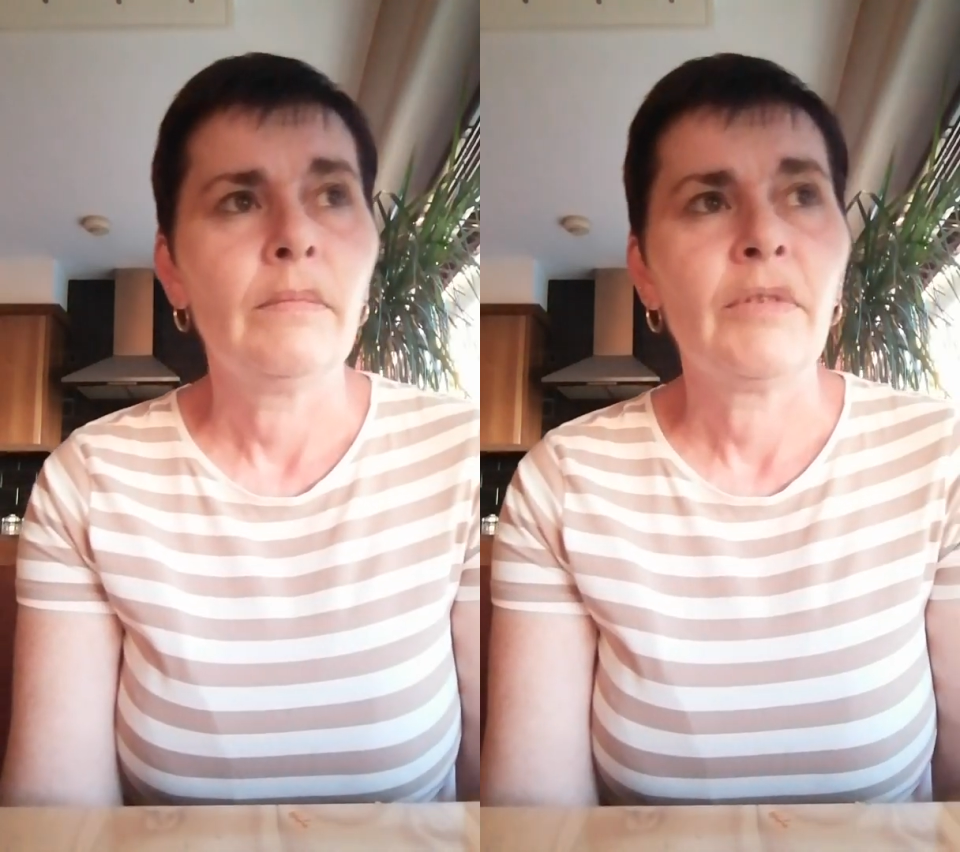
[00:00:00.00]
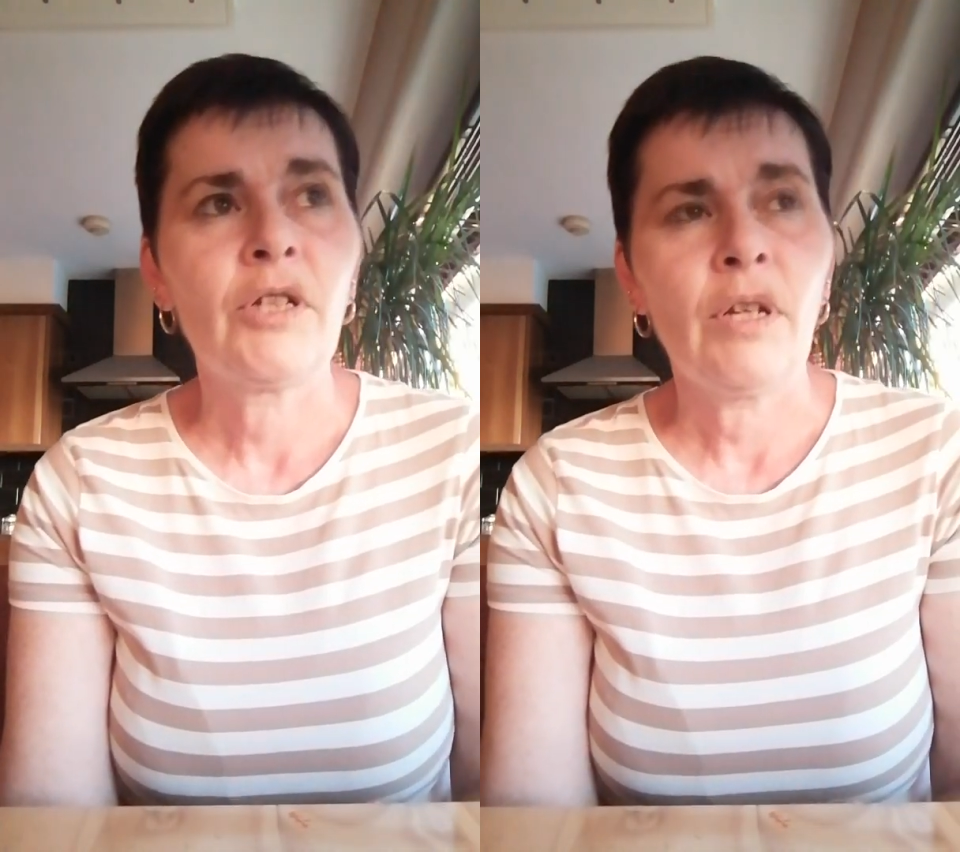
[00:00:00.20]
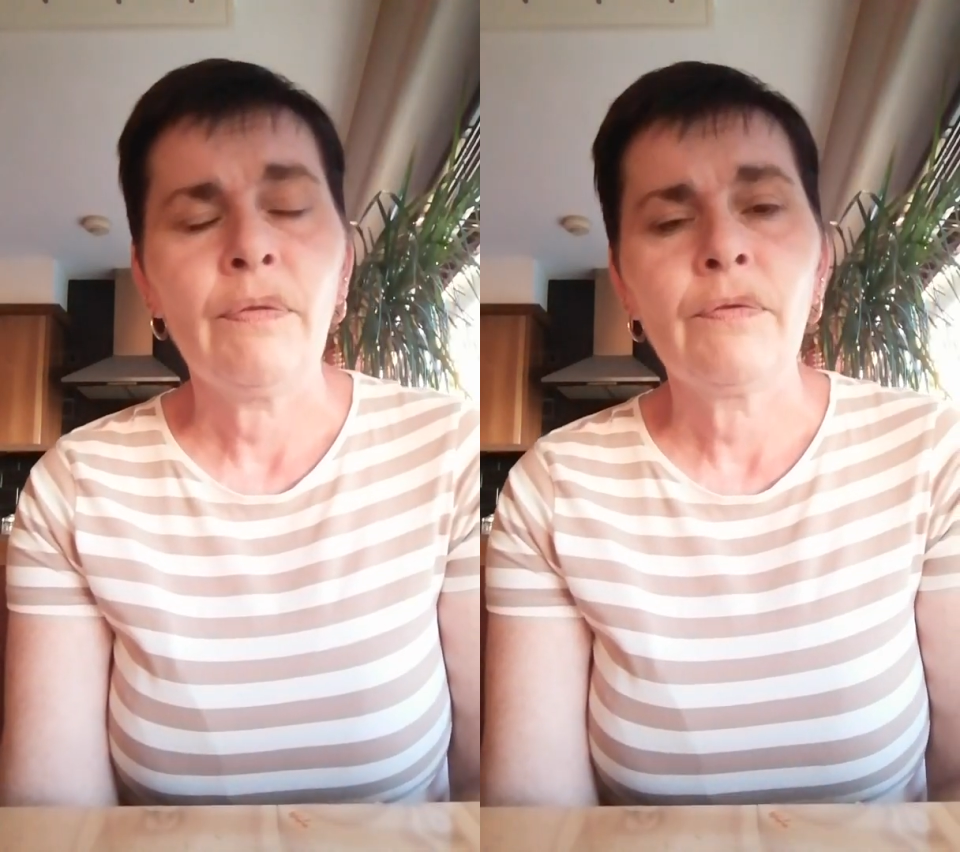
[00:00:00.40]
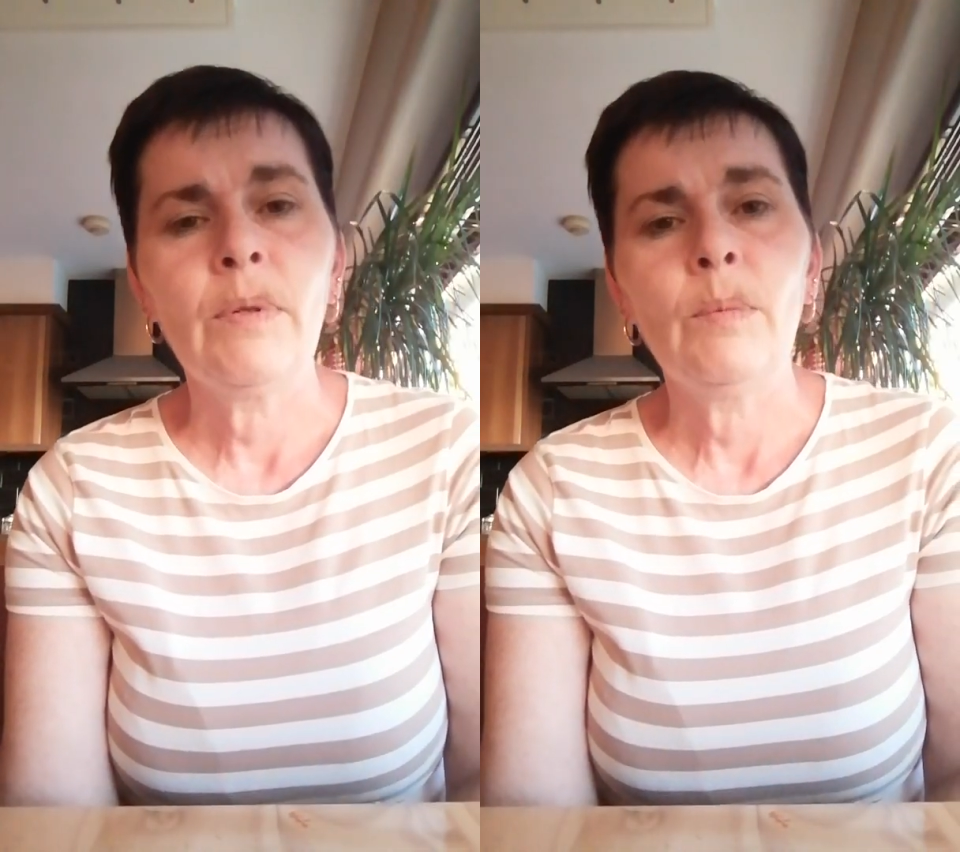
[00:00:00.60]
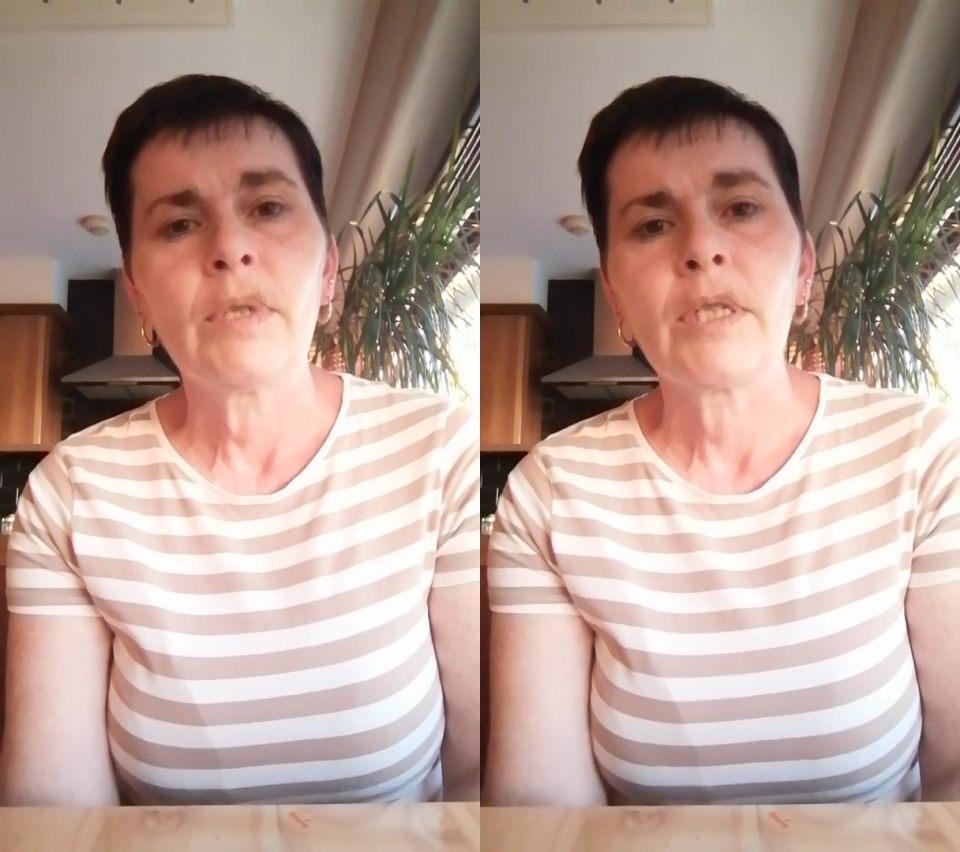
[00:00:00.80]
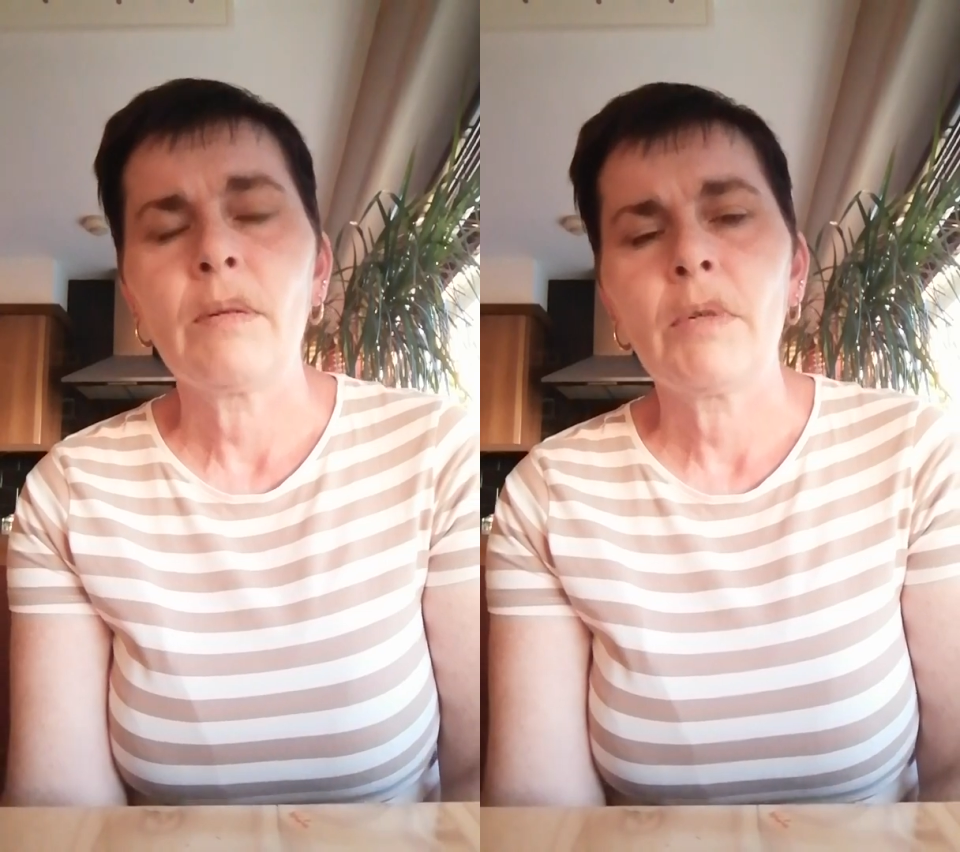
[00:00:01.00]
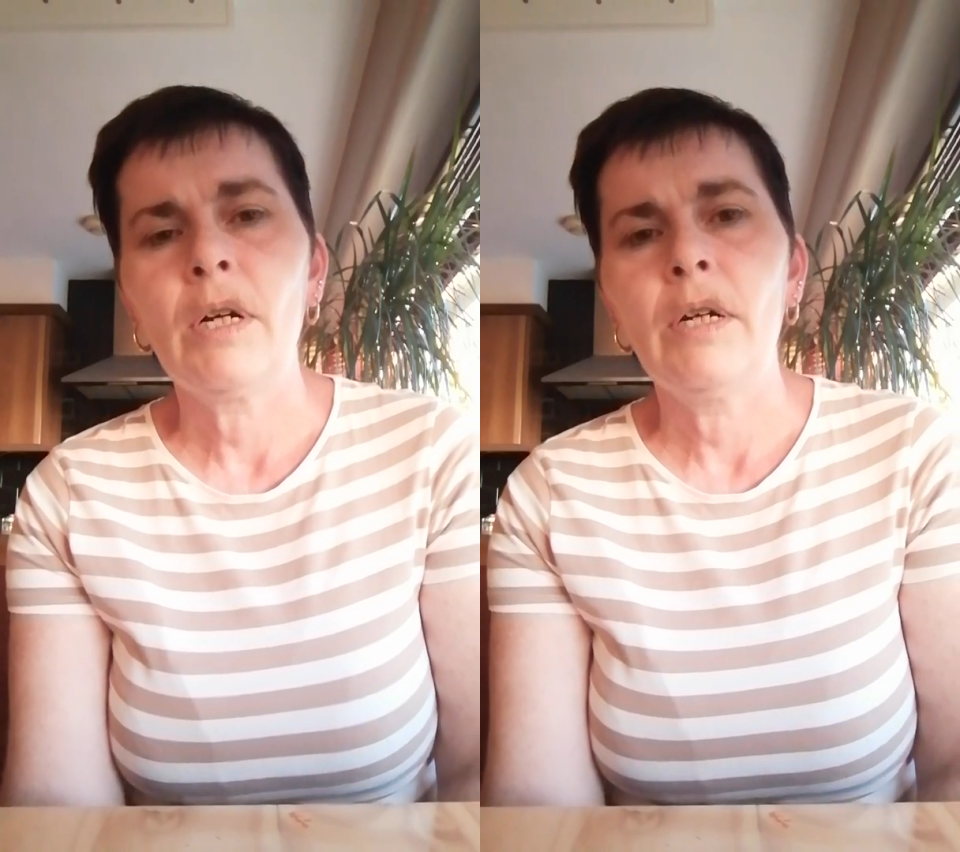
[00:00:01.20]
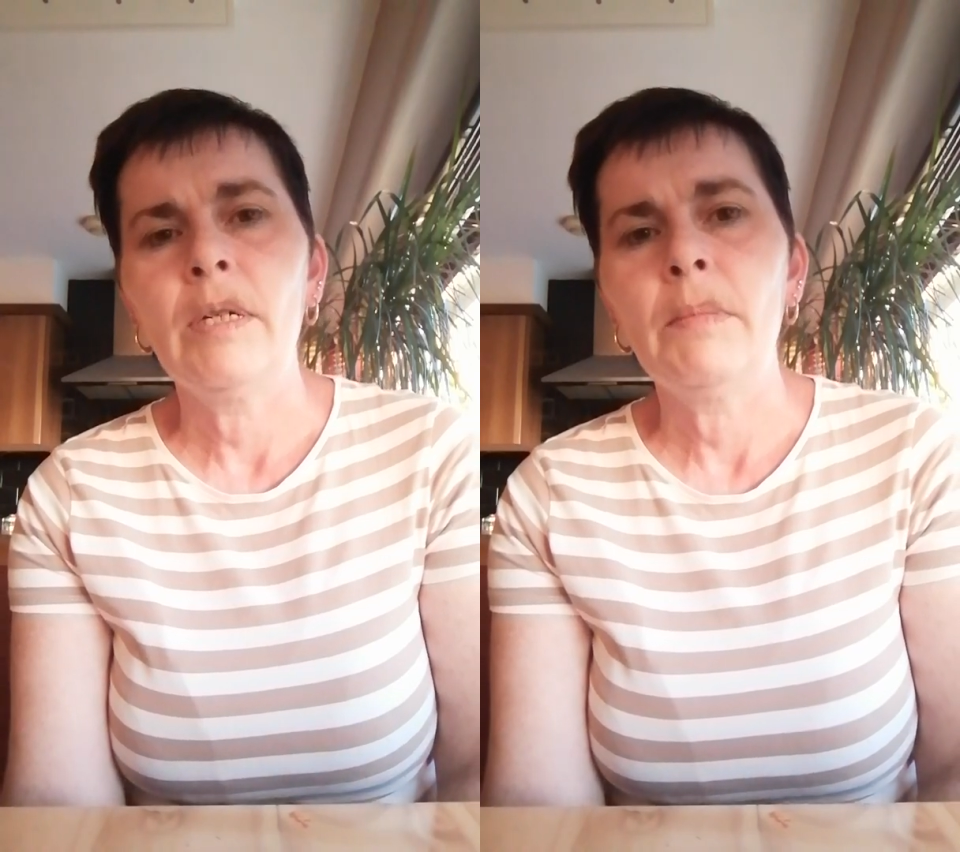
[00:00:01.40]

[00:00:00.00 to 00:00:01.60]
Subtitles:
suffering with some kind